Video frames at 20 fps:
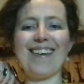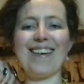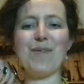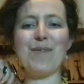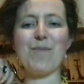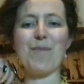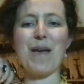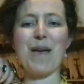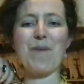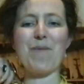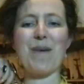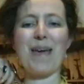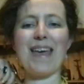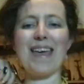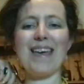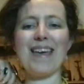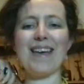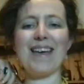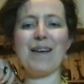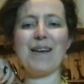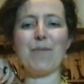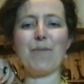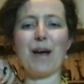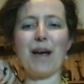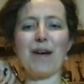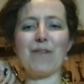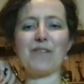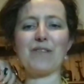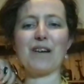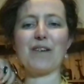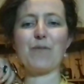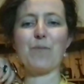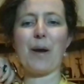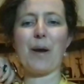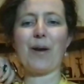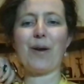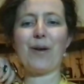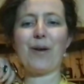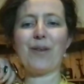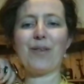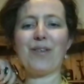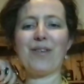Maybe might have to have both.